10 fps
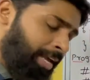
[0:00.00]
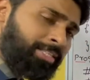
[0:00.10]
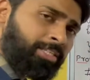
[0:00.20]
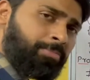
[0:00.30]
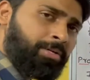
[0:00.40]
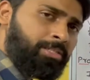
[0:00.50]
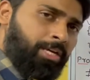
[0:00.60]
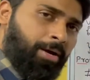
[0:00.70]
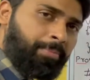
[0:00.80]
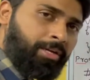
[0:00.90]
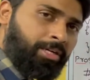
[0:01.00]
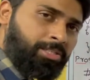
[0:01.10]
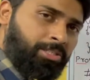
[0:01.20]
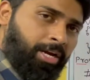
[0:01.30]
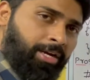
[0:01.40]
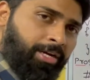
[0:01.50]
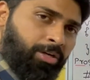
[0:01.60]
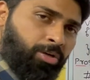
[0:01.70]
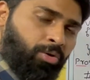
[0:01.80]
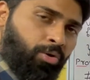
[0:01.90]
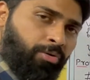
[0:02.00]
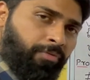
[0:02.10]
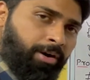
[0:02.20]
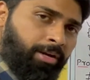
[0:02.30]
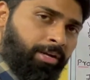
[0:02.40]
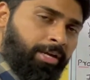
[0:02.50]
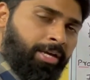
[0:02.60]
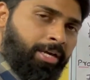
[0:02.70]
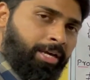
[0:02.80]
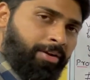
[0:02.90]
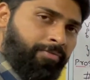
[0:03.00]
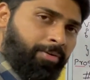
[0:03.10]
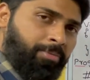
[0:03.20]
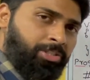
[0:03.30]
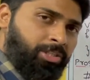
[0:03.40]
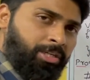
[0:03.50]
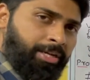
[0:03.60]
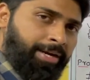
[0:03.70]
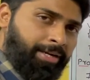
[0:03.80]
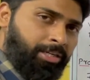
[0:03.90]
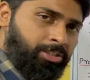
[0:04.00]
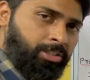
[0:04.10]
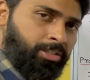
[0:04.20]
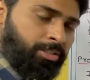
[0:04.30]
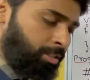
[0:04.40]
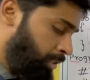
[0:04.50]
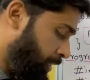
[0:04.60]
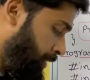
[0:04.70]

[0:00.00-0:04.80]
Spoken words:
ASCII means American Standard Code for Information Interchange.